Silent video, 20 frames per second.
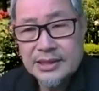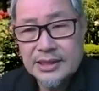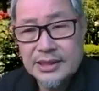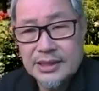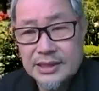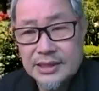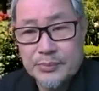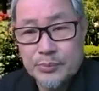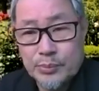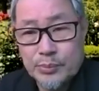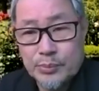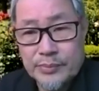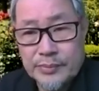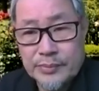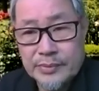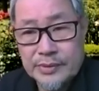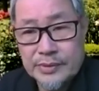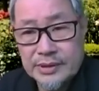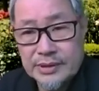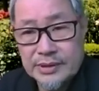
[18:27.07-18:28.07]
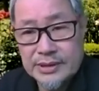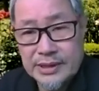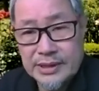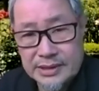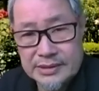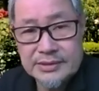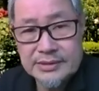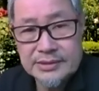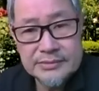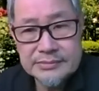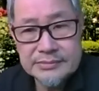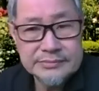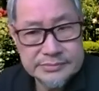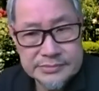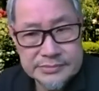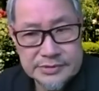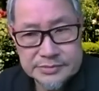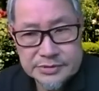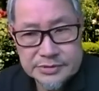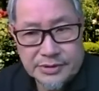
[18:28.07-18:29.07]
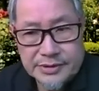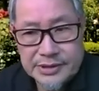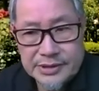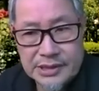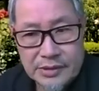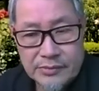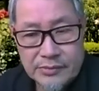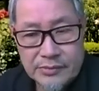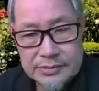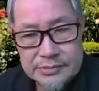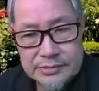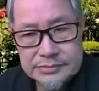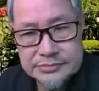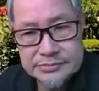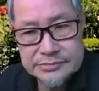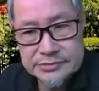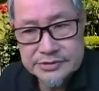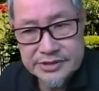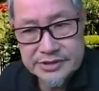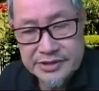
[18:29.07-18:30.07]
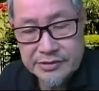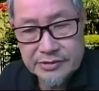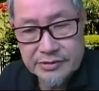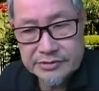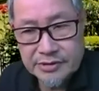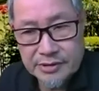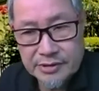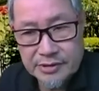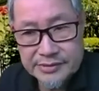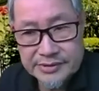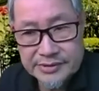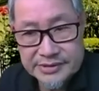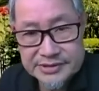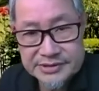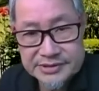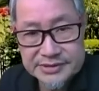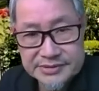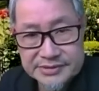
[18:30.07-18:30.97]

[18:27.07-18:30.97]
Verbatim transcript: Um, then sorry, that one zero tolerance